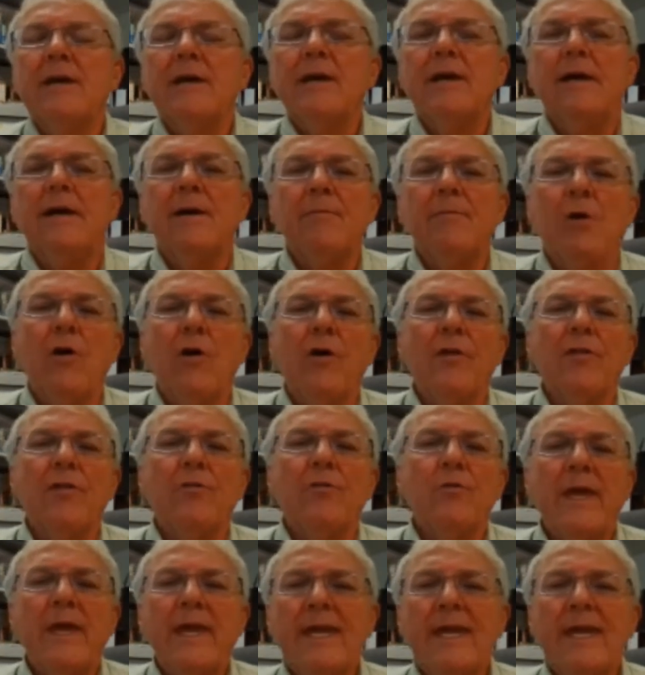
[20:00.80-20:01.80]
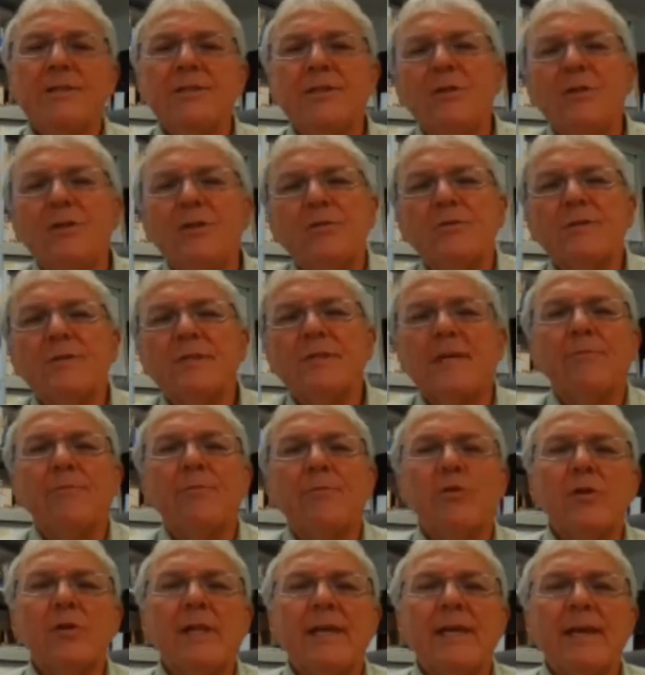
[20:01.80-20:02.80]
all the way to some
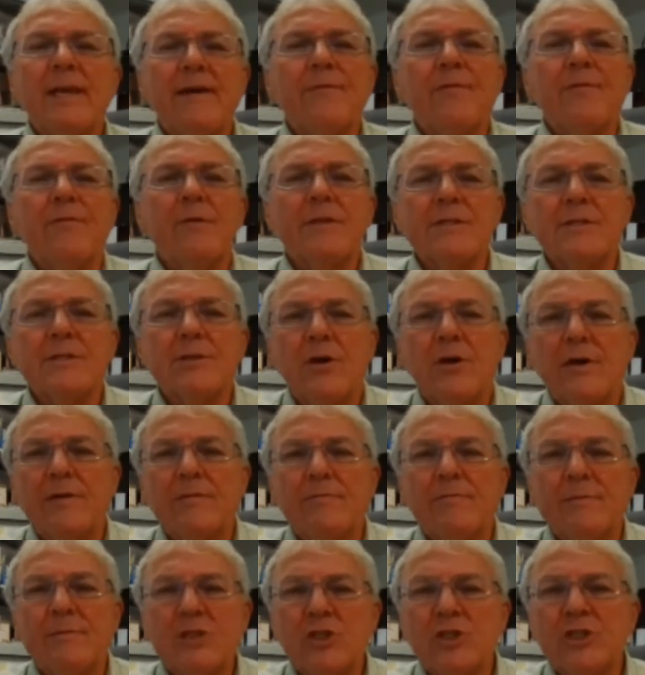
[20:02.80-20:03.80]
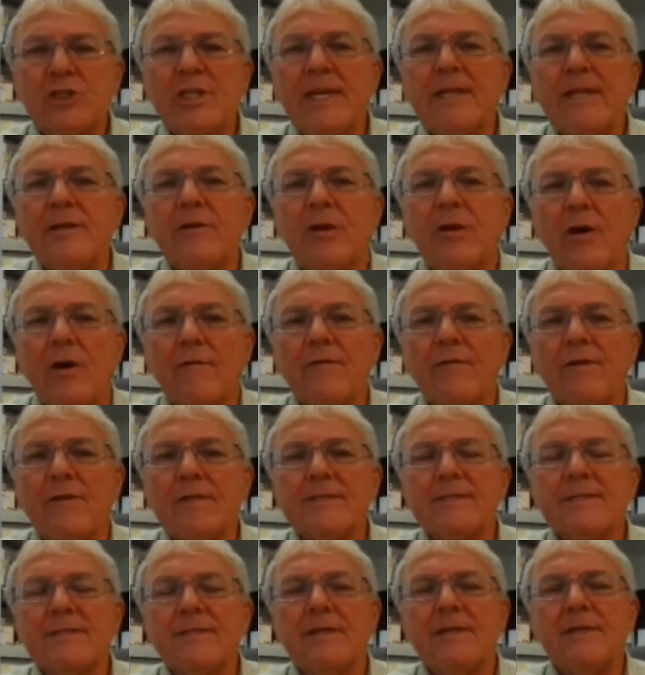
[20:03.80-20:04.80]
early efforts on machine
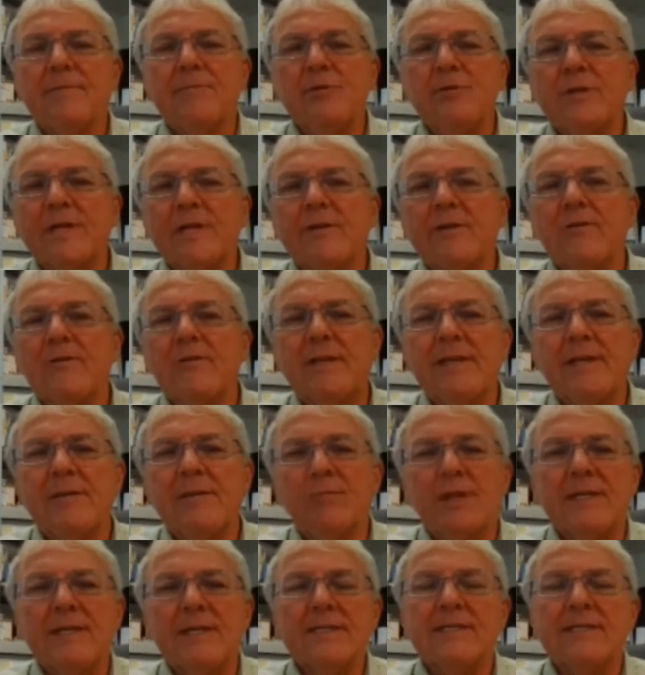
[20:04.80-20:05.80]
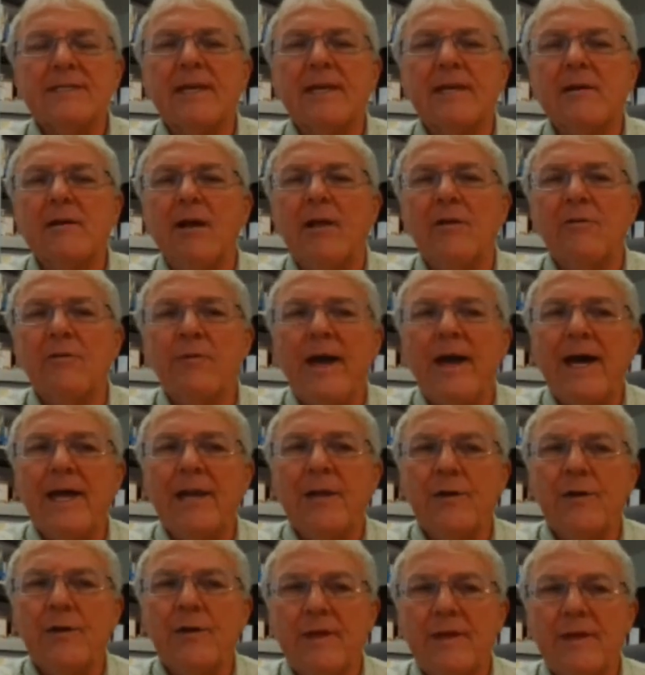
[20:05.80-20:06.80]
harvest, particularly in places like
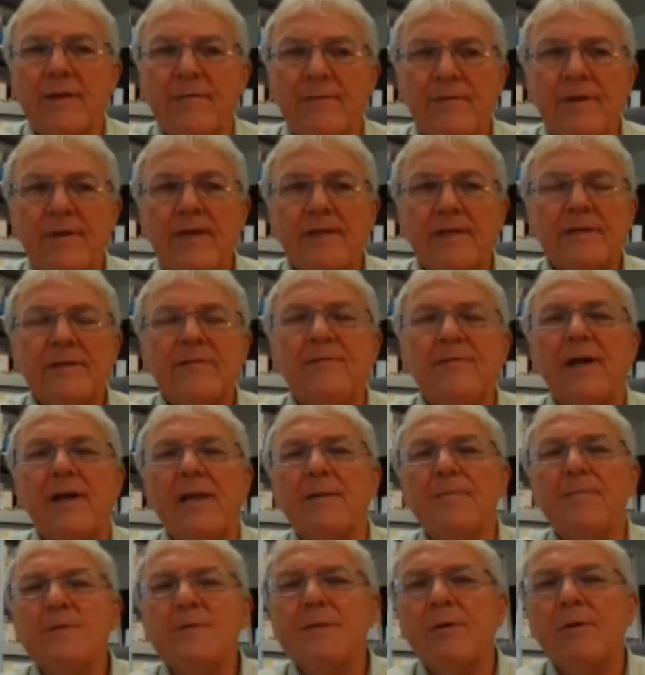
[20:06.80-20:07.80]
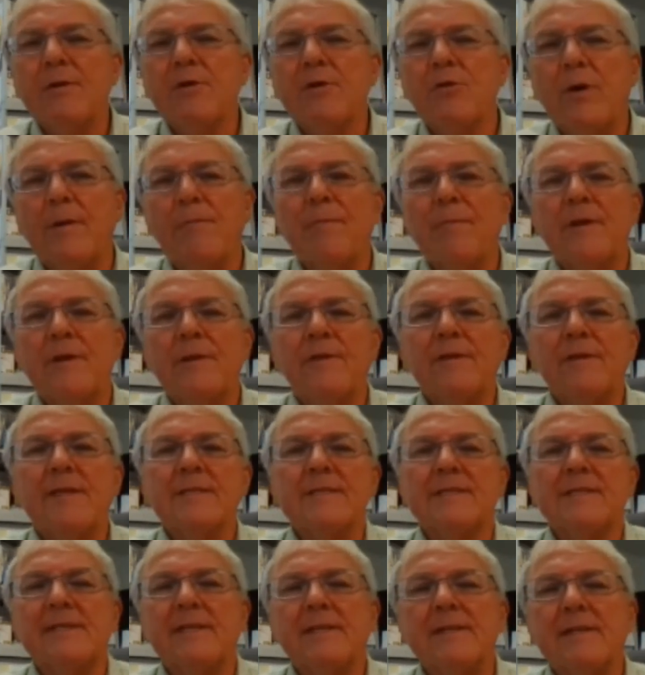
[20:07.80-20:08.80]
Colorado. They've developed some equipment
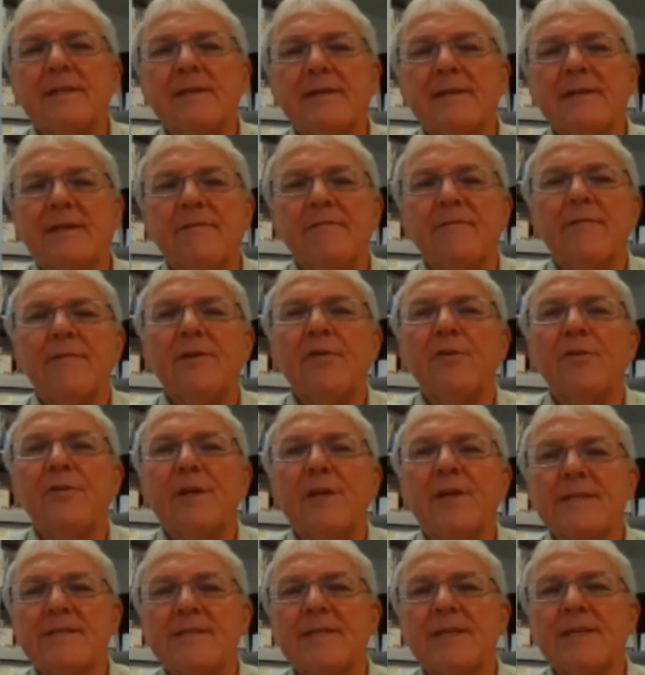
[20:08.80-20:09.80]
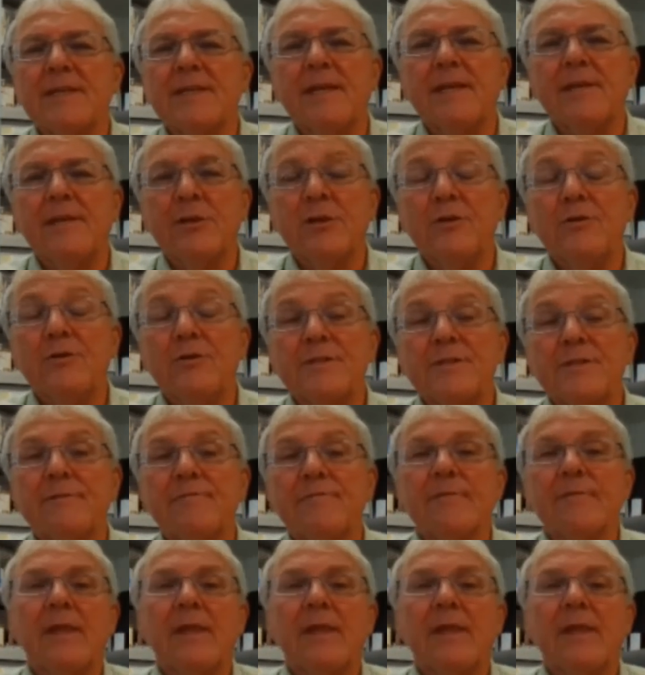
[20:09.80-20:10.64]
that's in field testing and use.